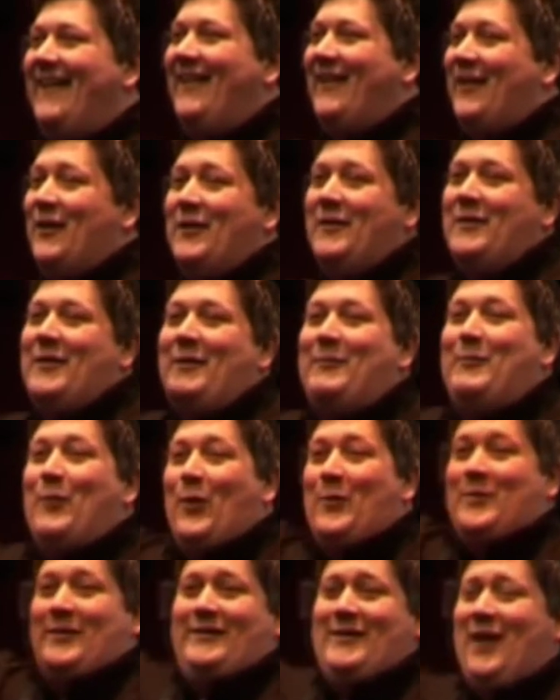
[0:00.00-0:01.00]
the
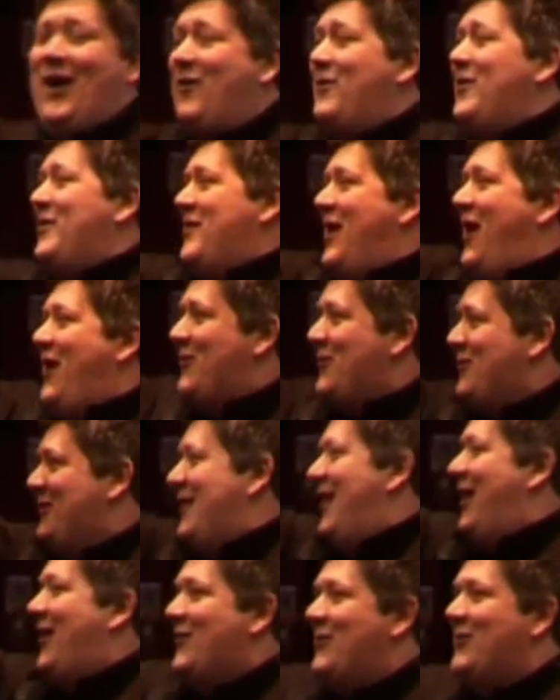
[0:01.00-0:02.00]
boy was like, no, no,
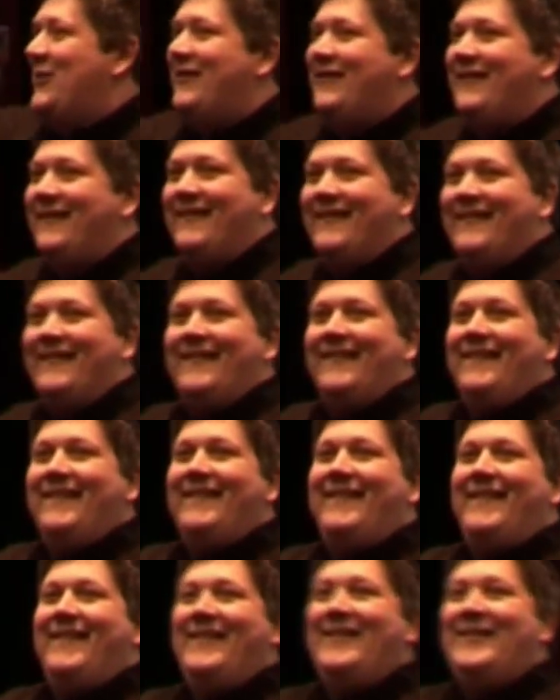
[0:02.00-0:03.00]

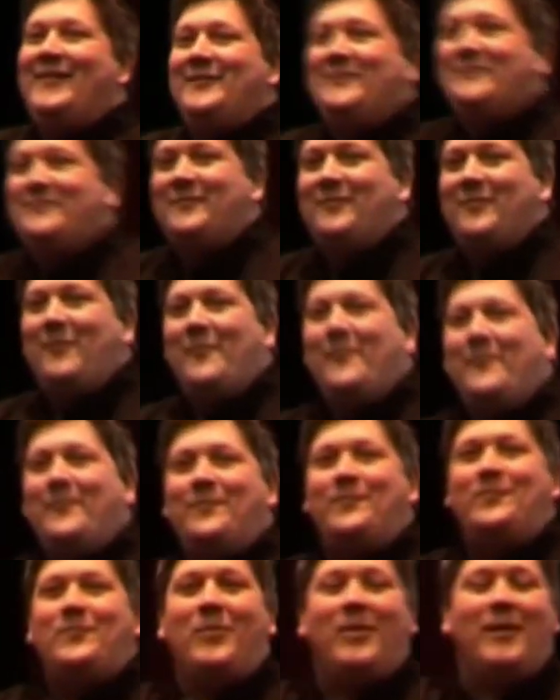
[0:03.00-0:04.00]
no.
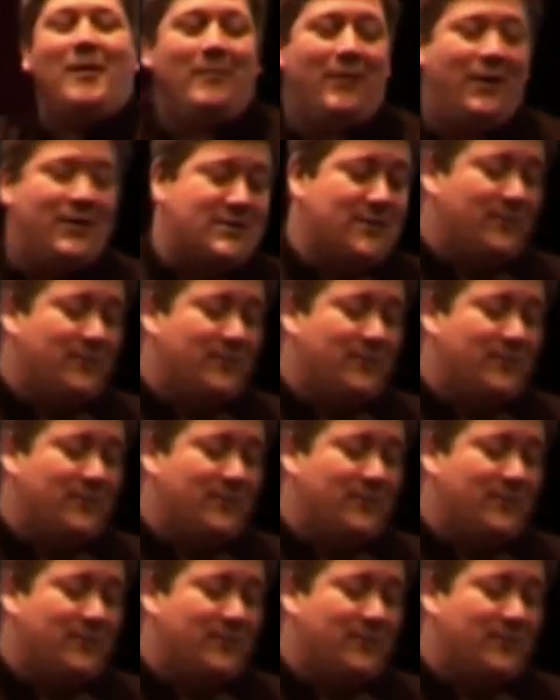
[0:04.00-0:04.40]
because